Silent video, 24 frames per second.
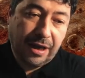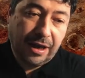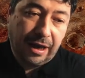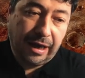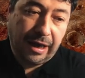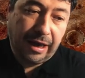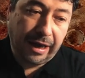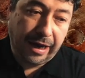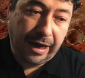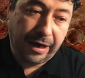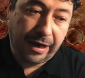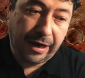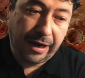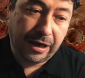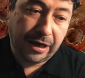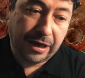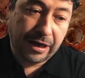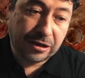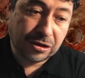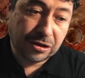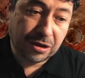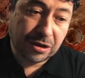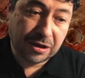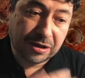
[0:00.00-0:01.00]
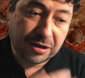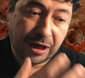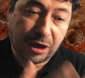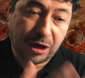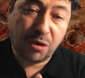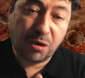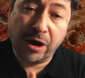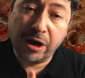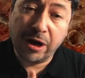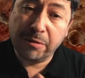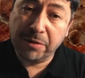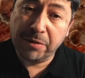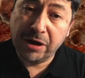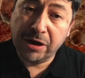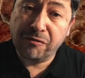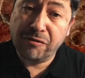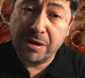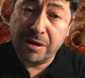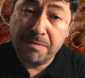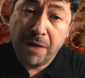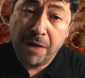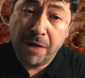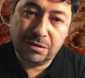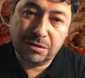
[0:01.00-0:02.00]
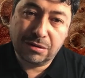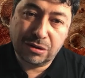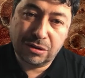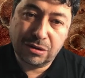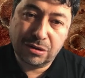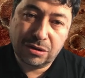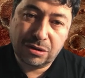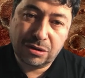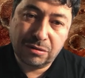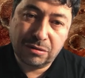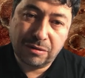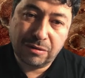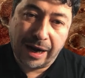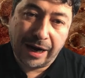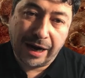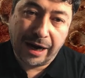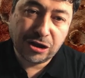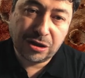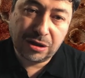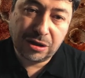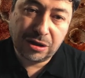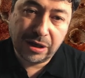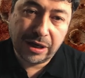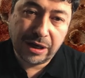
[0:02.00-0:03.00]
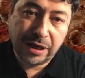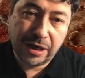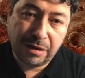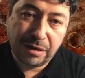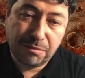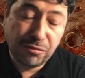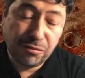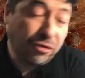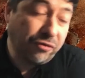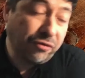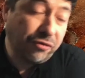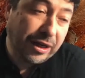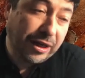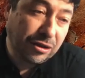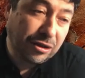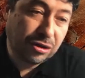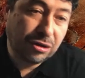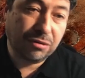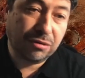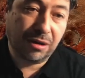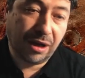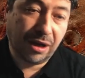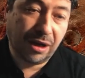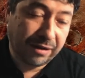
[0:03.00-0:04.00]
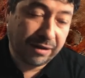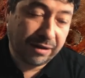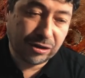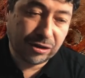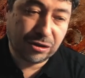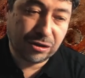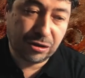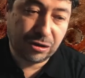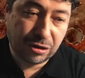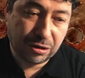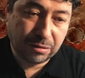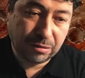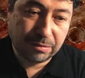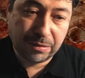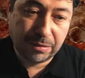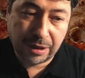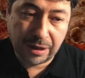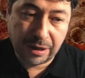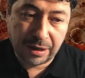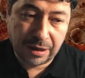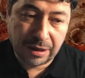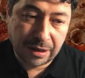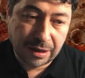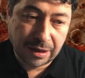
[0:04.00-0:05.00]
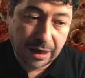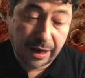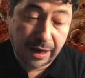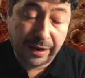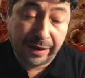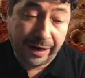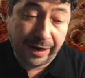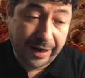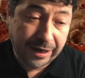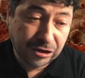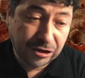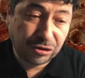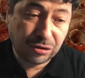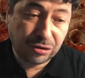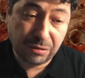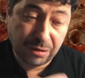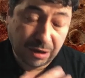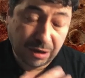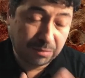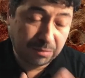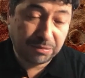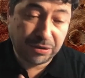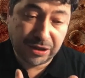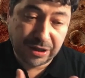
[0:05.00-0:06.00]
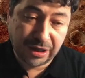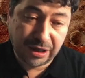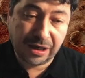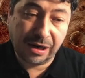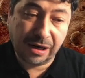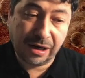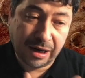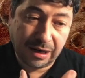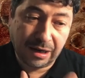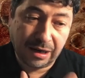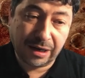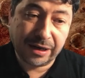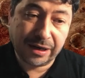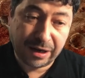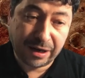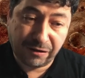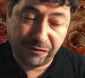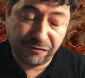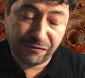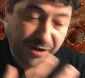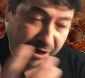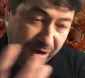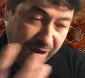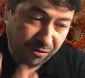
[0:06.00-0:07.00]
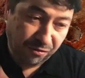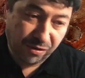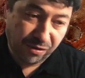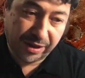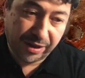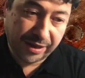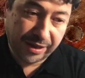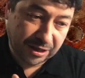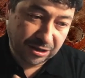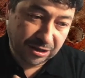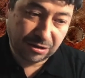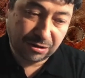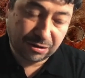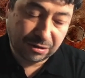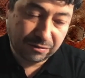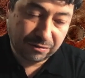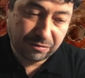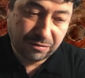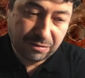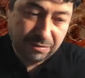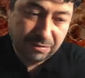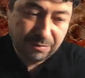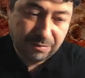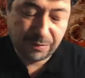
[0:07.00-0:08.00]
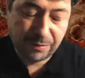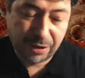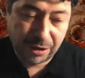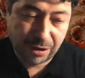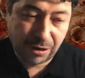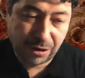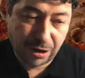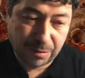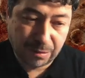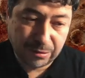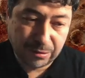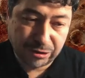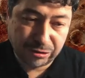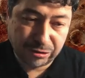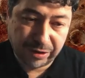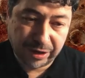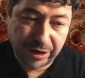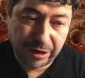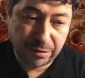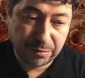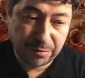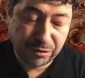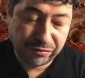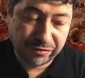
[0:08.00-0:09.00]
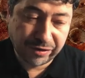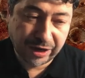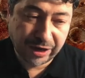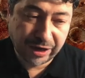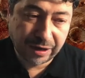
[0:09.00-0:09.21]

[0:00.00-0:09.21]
And it's going to take quite a bit of remodeling to actually move into a lava tube, unless you are particularly lucky in finding one that's sort of, you know, almost ready to move in.